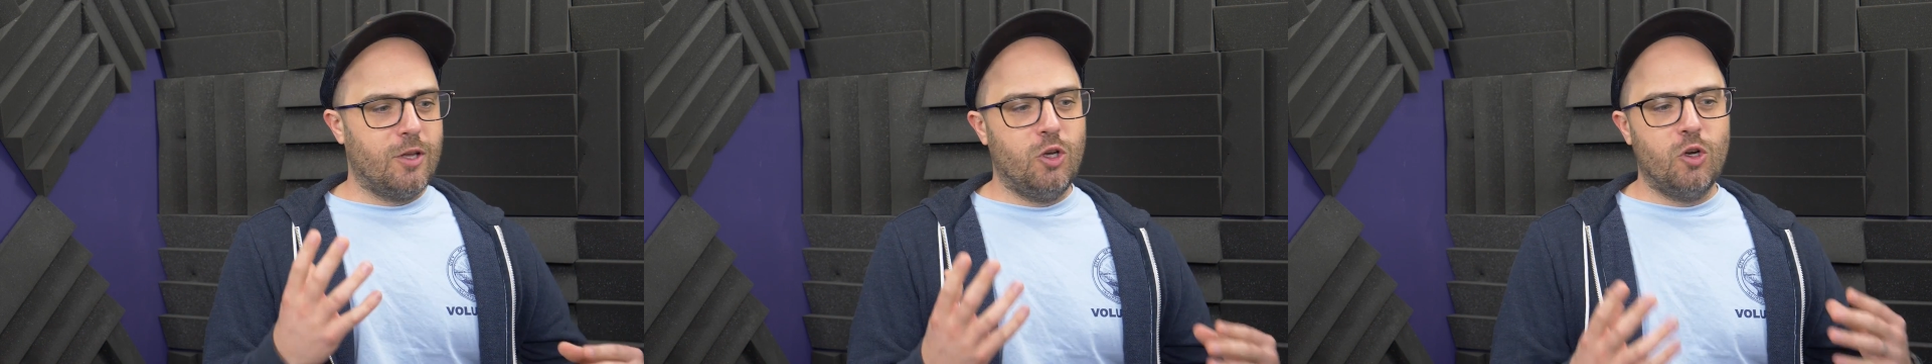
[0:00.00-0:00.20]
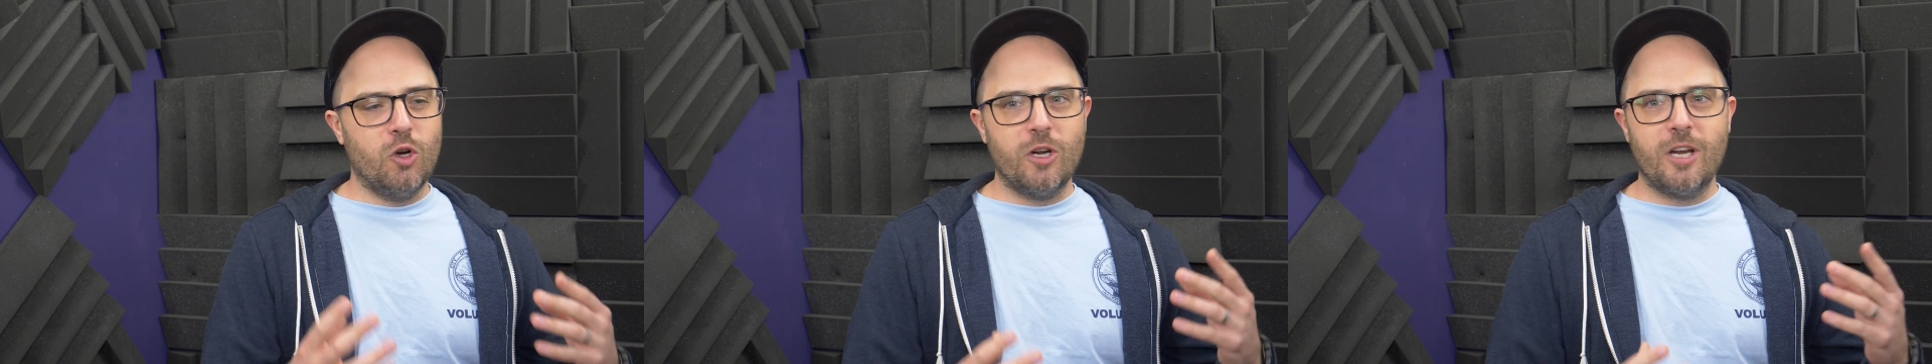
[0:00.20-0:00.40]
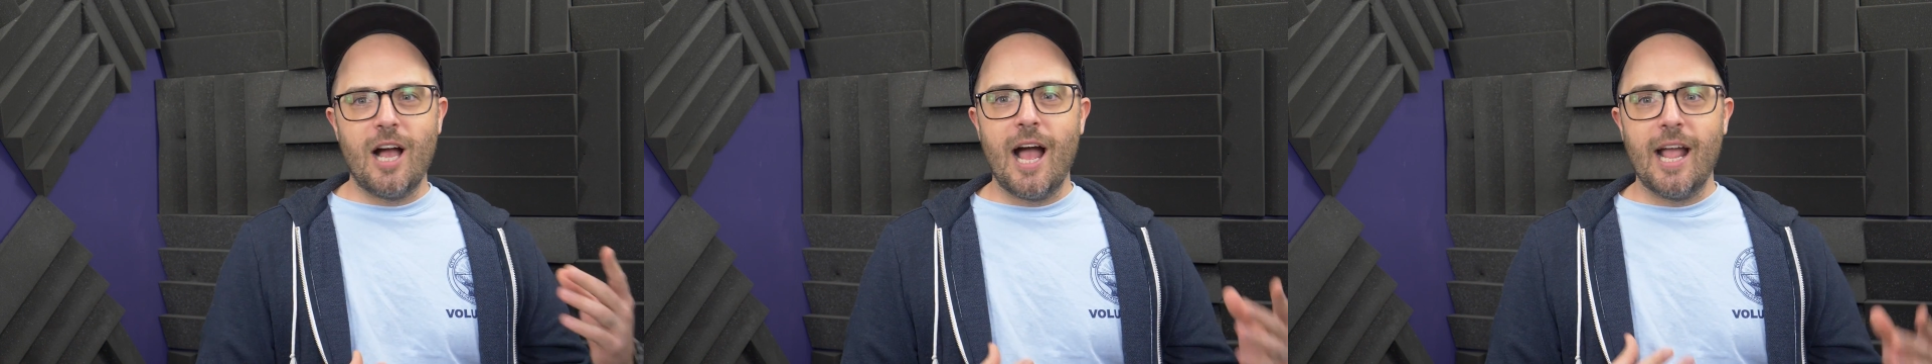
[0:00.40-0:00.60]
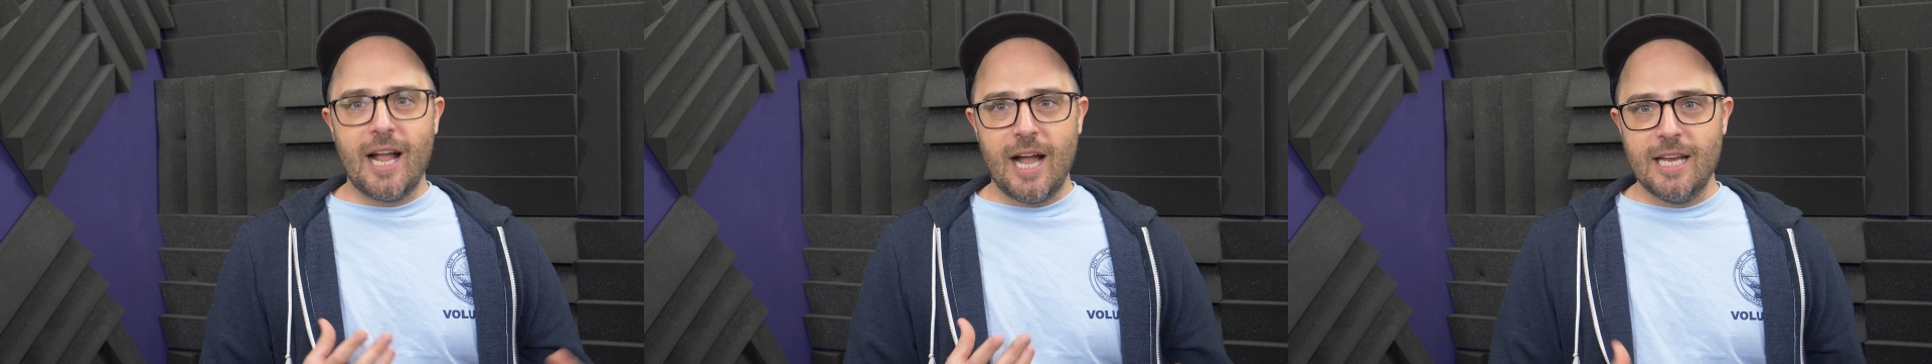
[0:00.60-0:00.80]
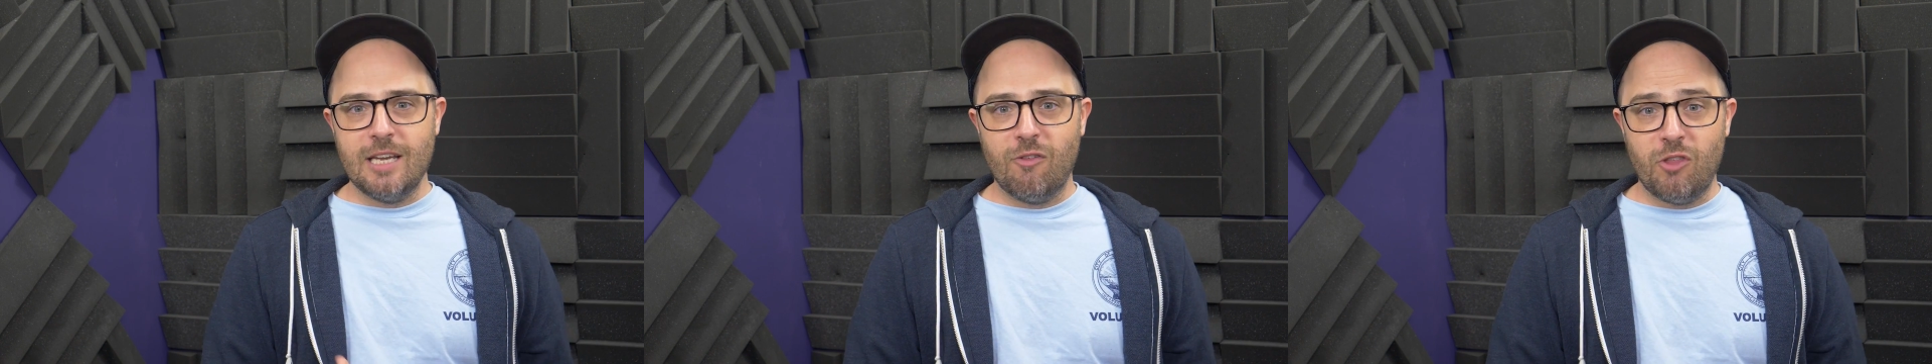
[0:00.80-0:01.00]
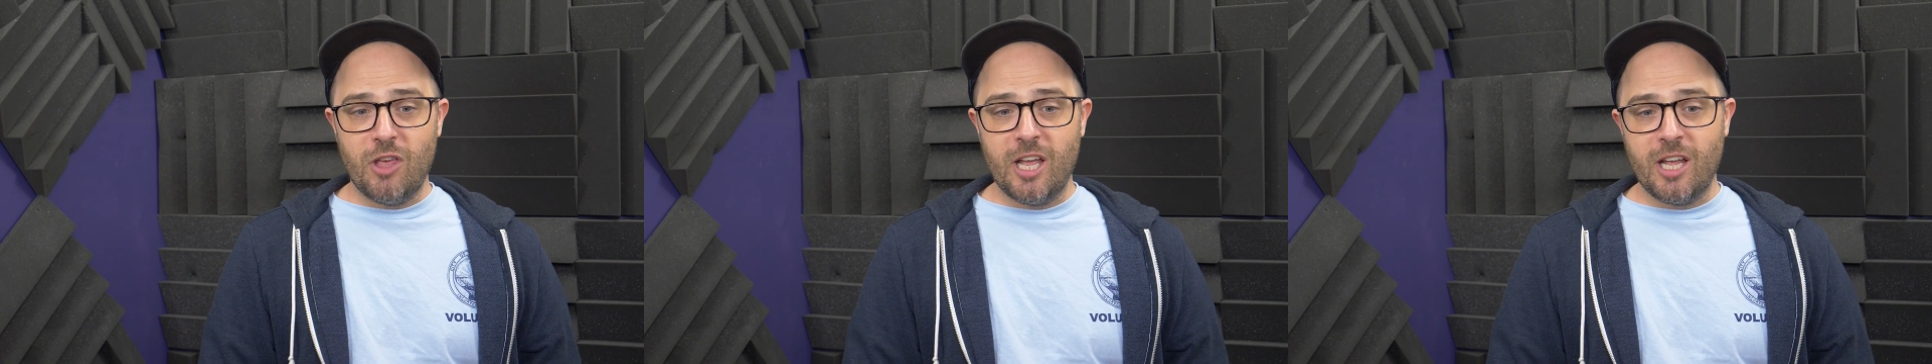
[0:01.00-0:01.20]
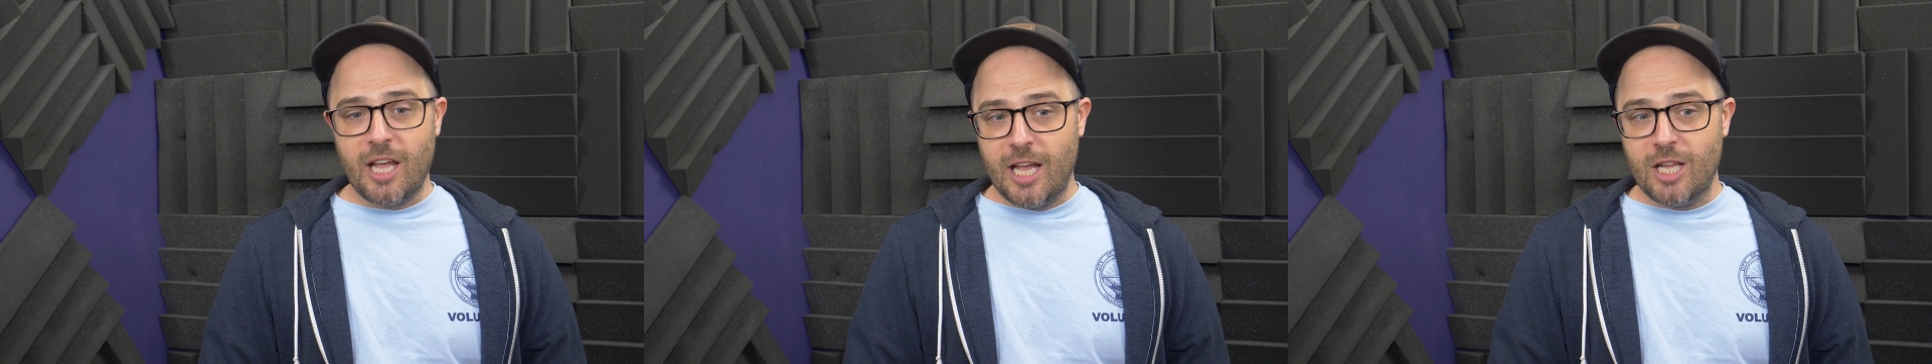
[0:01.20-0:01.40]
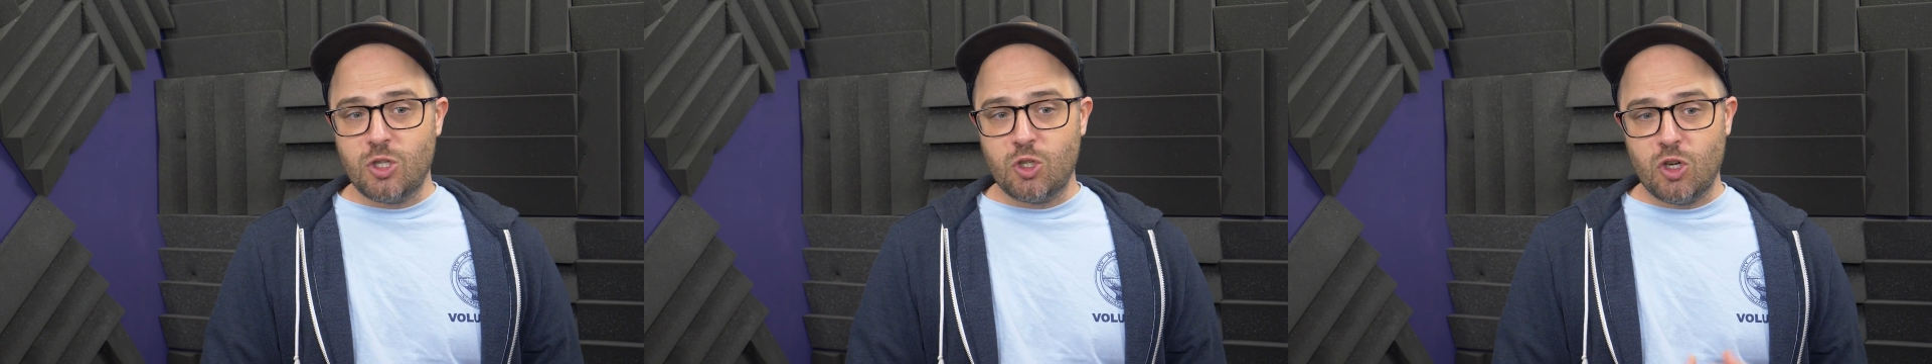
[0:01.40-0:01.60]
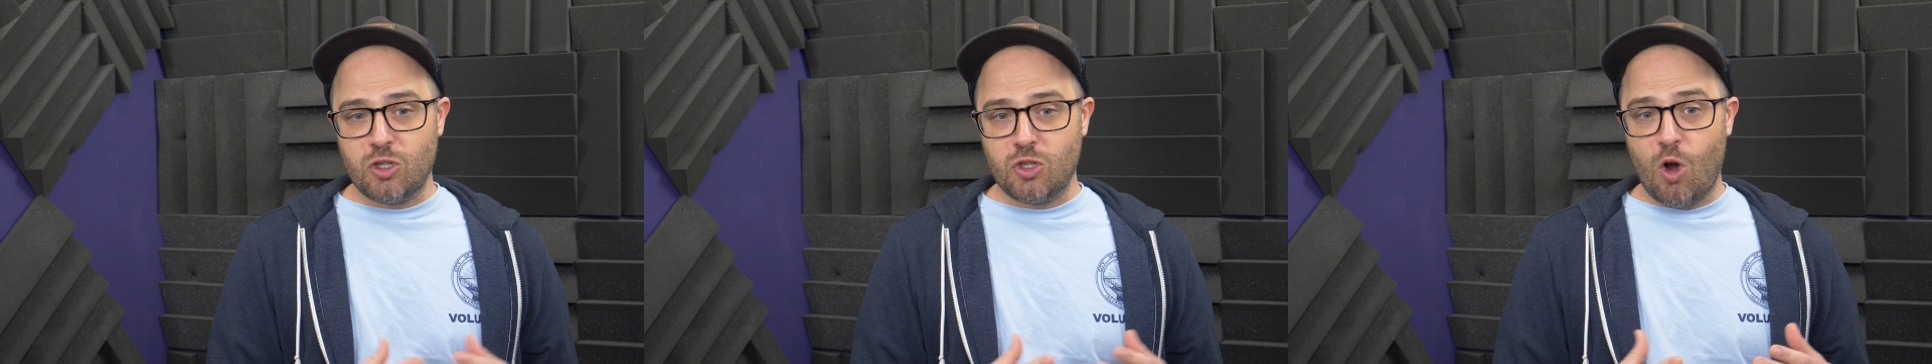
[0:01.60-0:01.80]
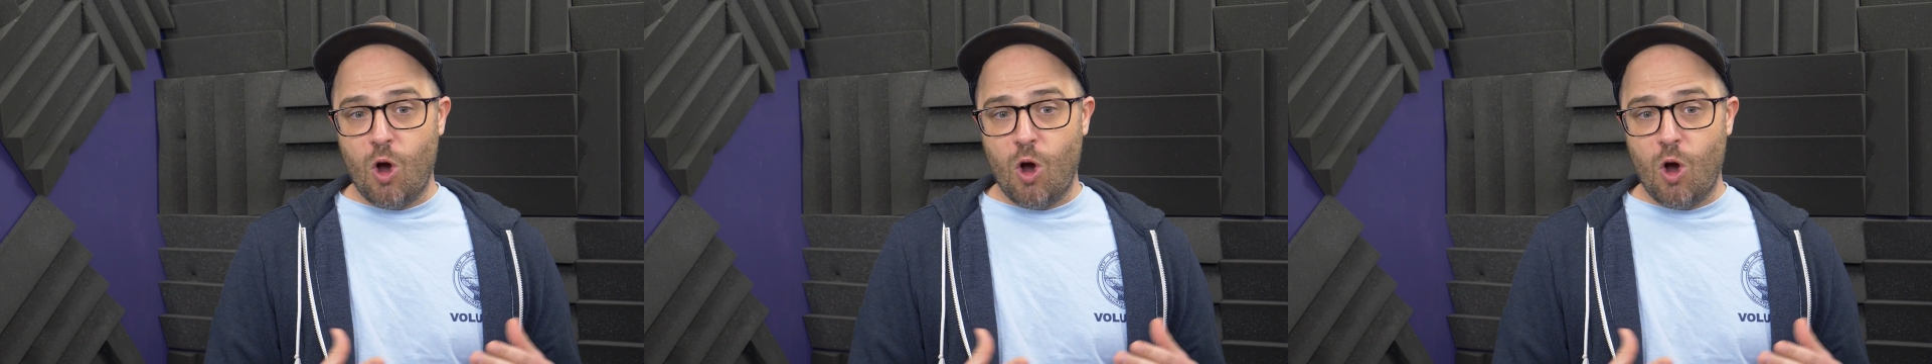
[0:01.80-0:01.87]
good guy kind of thing. It's just,